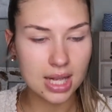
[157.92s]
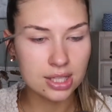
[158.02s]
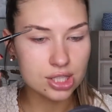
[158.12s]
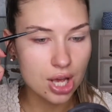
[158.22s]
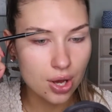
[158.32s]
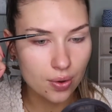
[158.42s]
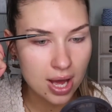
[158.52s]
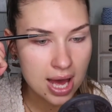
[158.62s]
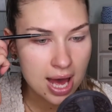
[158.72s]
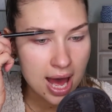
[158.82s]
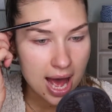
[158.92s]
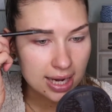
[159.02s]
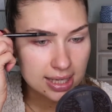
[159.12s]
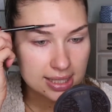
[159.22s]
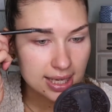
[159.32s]
and so I
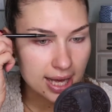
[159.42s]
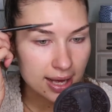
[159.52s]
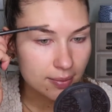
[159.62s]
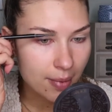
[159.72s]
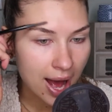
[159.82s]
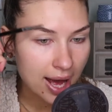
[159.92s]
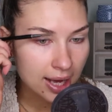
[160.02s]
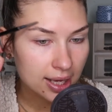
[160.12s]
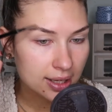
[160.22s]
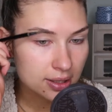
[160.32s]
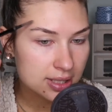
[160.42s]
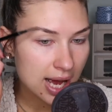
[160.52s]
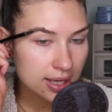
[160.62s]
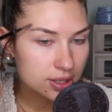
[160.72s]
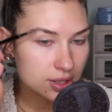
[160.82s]
need to get my
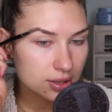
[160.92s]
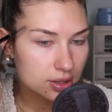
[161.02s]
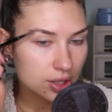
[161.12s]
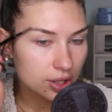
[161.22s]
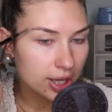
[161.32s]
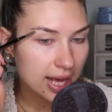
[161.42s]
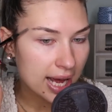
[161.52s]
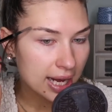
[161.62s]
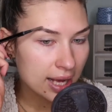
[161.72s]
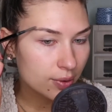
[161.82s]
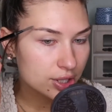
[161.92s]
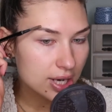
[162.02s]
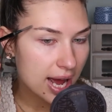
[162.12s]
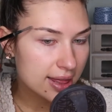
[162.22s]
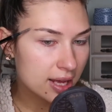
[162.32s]
dad to look at it, which
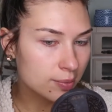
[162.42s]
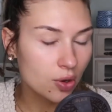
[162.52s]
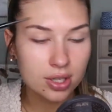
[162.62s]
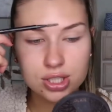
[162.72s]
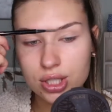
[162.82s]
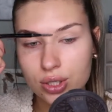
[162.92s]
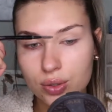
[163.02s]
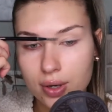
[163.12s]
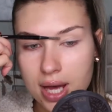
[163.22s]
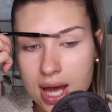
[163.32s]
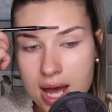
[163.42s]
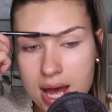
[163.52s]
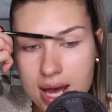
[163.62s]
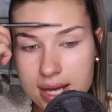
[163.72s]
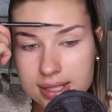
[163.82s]
I think I'm going to
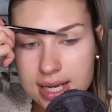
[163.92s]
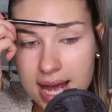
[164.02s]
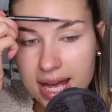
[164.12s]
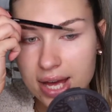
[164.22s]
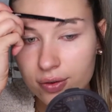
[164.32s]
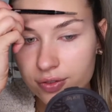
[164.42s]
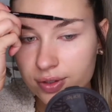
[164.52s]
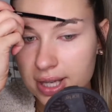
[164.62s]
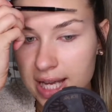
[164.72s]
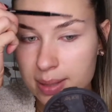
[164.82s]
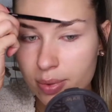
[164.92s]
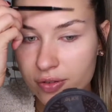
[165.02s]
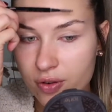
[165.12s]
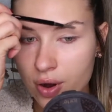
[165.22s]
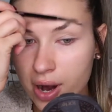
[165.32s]
today, hopefully,
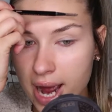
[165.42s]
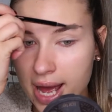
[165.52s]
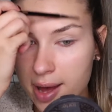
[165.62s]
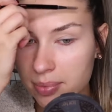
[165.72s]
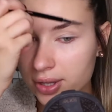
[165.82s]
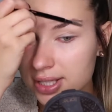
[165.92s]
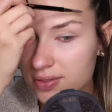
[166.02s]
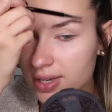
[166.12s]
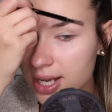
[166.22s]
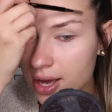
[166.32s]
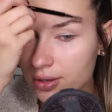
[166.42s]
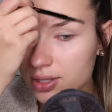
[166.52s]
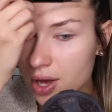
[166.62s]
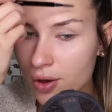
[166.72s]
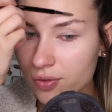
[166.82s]
before I upload this video.
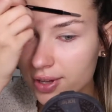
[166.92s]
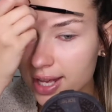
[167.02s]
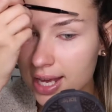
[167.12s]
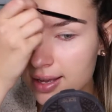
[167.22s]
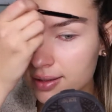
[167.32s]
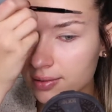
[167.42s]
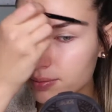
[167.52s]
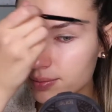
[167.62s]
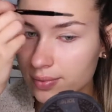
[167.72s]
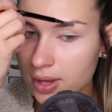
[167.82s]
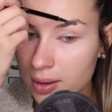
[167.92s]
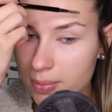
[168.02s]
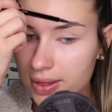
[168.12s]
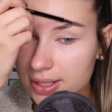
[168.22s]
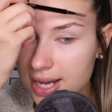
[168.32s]
So hopefully
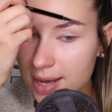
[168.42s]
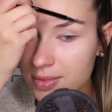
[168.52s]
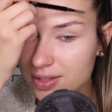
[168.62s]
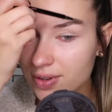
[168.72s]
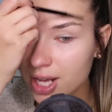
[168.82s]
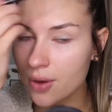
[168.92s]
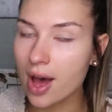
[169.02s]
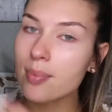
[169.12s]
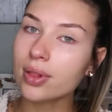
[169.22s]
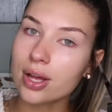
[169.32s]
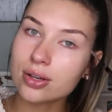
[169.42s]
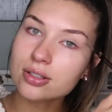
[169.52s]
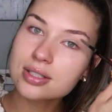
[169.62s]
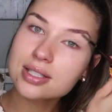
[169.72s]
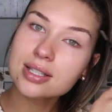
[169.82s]
by the time this video
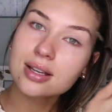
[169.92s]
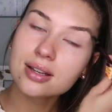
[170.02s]
uploads,